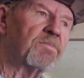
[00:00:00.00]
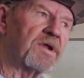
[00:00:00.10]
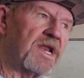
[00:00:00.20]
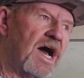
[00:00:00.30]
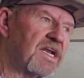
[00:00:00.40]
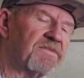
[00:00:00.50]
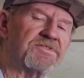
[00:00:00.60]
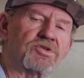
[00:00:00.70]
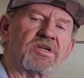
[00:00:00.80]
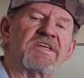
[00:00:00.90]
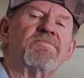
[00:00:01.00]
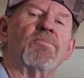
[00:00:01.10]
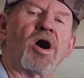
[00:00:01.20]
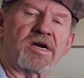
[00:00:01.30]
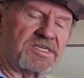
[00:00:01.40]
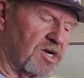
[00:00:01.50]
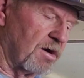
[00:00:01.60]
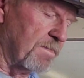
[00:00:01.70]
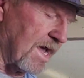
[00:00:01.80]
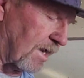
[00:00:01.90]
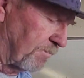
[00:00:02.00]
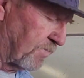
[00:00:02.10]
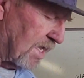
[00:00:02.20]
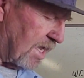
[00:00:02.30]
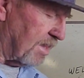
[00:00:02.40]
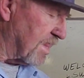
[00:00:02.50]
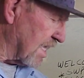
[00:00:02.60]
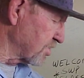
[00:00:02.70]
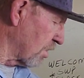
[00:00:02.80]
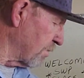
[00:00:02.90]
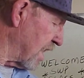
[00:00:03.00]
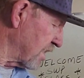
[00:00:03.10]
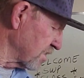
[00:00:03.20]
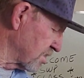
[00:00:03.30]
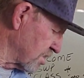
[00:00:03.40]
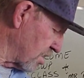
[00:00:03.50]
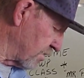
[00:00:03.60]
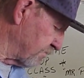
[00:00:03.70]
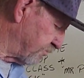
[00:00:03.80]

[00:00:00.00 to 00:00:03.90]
but not enough it's going to leave marks in our metal. And that's our main concern.